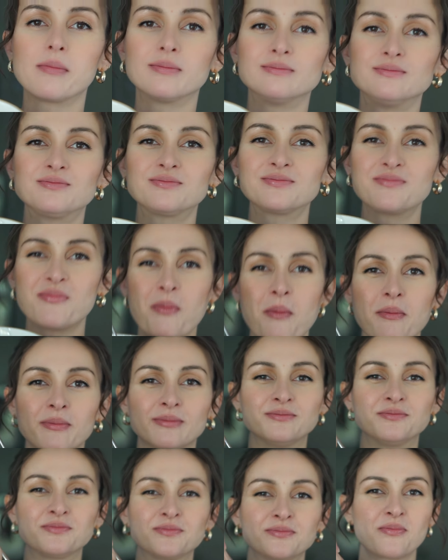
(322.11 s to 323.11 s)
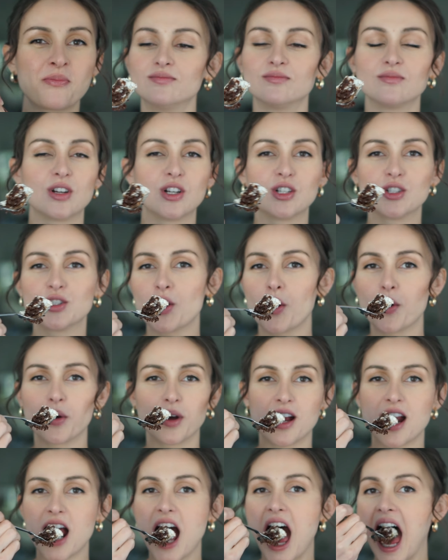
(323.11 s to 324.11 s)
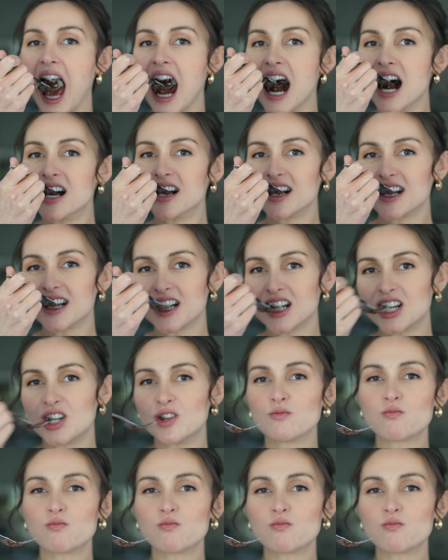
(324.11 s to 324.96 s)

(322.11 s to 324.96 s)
cream and pudding with each bite of chocolate cake.